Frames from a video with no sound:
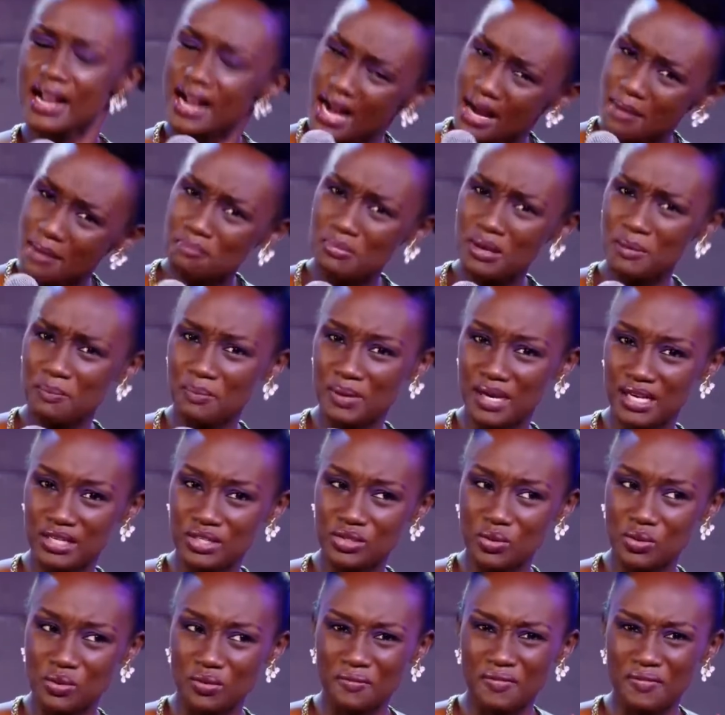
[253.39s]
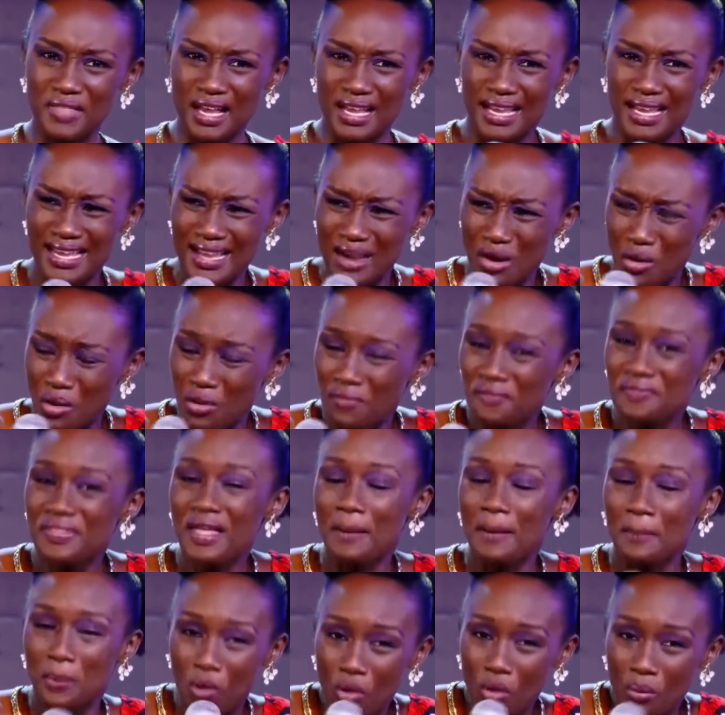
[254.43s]
Come be part of
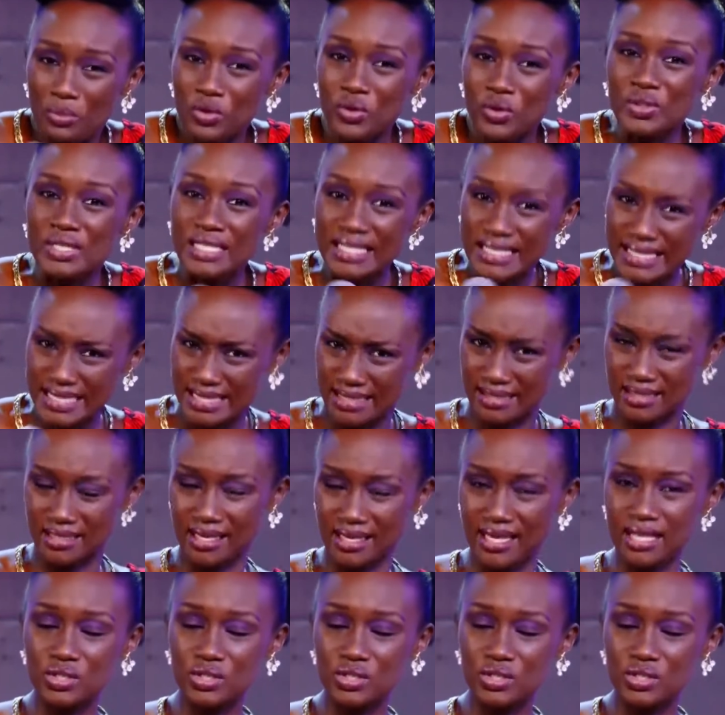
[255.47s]
the community.